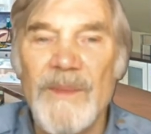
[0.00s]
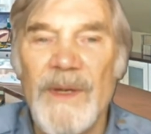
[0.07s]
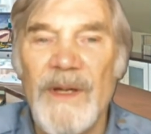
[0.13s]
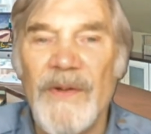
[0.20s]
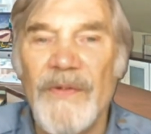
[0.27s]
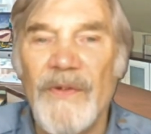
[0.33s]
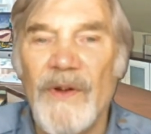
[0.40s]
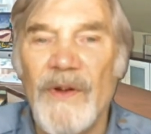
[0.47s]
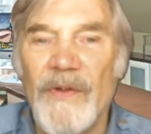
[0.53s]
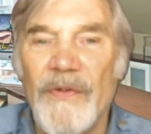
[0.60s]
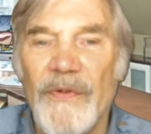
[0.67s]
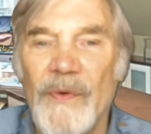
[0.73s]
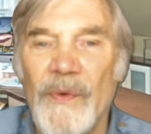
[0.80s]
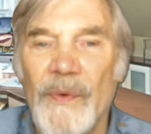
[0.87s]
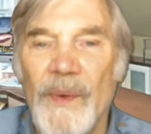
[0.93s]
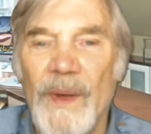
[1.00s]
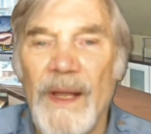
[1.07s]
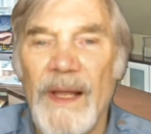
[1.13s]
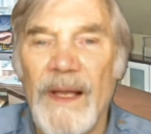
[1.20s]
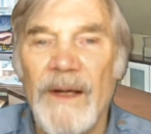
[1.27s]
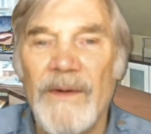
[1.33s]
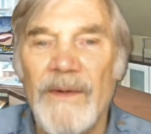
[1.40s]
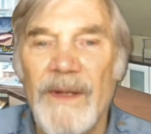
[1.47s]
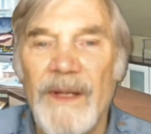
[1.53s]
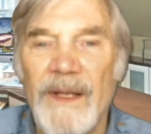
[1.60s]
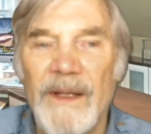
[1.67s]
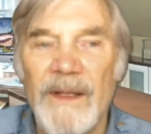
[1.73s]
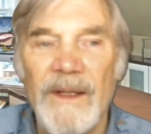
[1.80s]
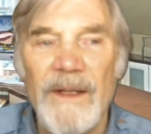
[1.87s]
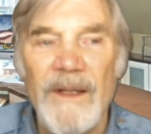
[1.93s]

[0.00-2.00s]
Minister Sue Ellery,